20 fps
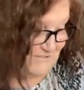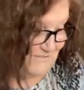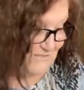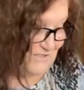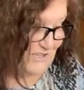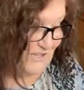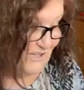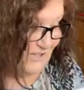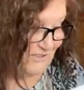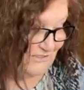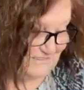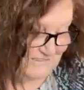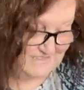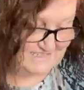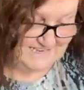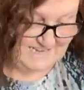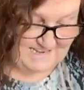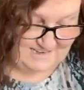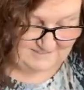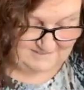the end of the
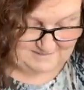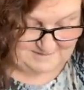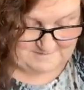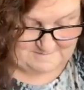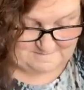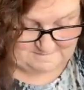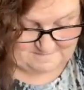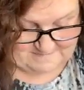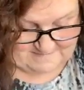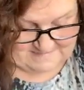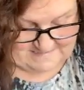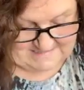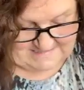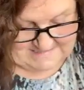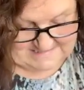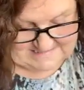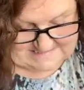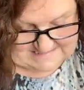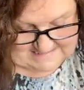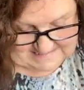garden now.
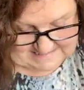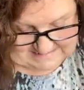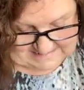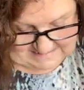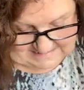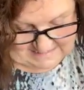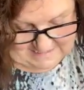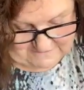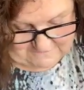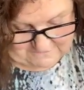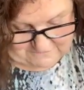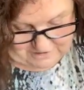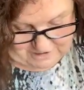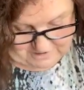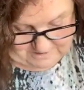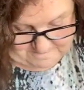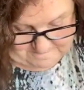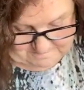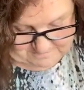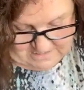He's getting
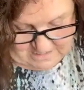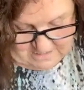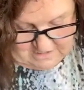cleverer.